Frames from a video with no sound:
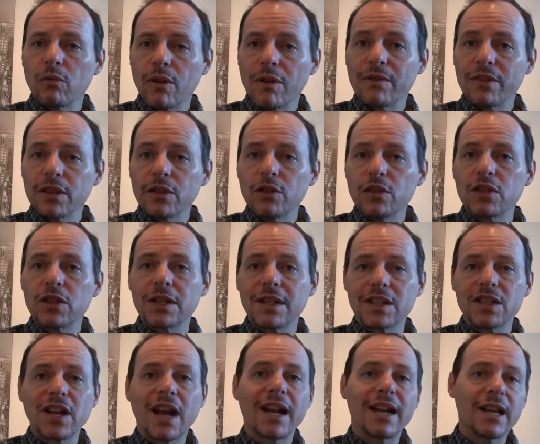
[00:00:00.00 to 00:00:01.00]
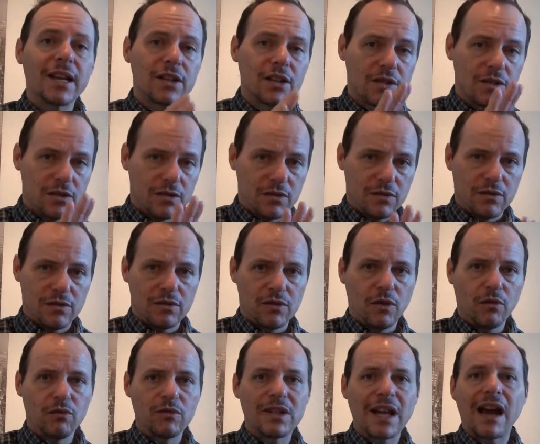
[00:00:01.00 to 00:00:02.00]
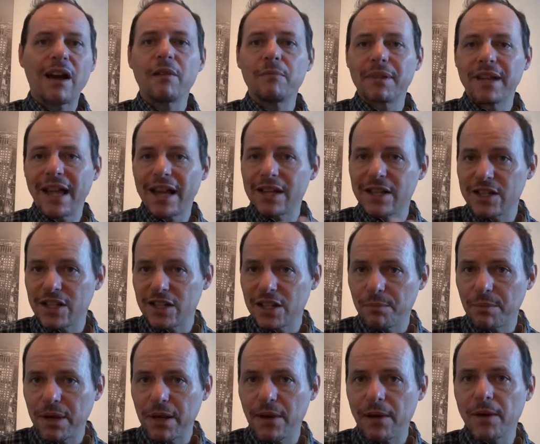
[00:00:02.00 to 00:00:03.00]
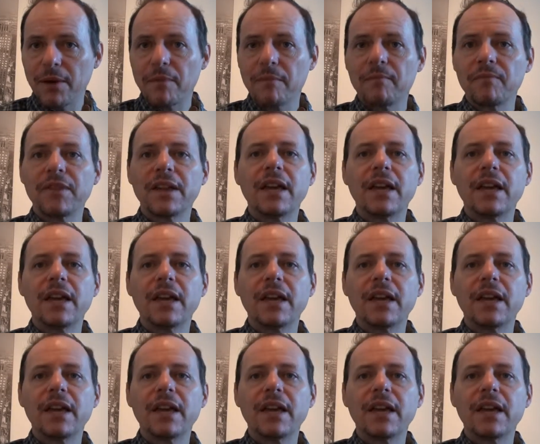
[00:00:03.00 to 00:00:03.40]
Revolution in China toned down and began to disappear,